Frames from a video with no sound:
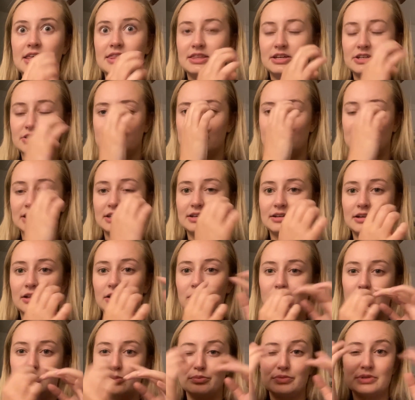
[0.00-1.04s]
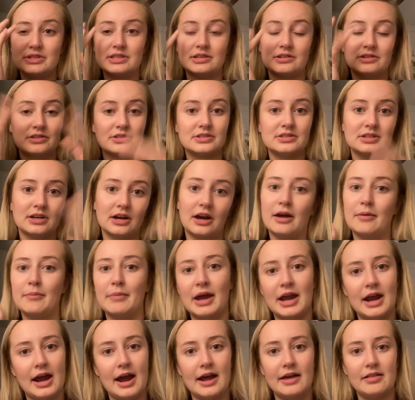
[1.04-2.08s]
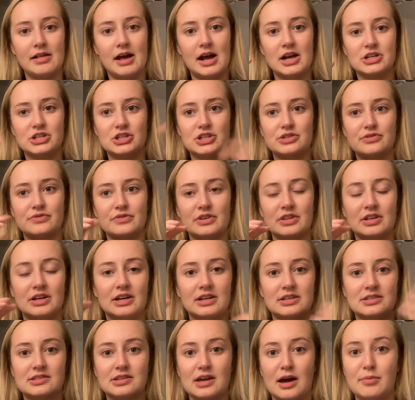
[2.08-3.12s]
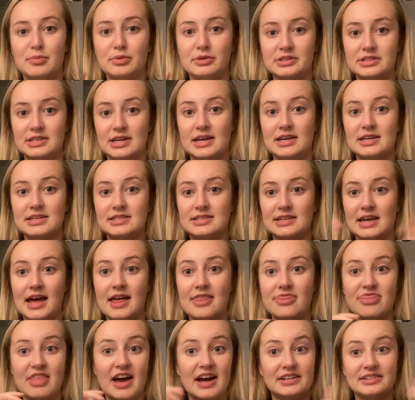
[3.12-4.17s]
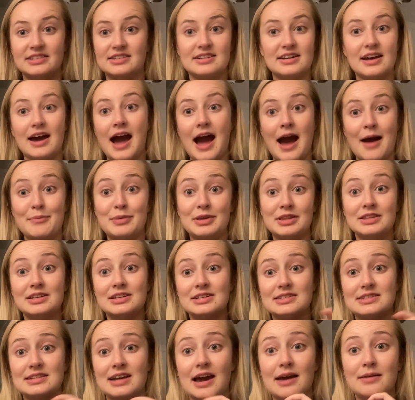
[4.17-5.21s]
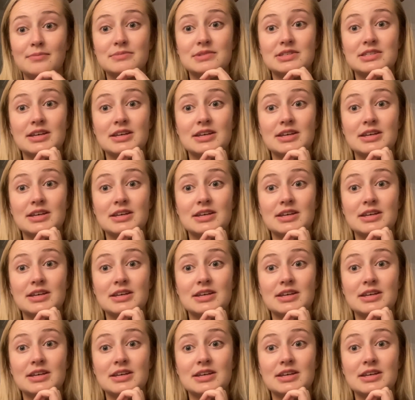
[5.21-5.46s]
there's like clumps that are stuck in my eyelashes for the next couple days, and that didn't happen this time.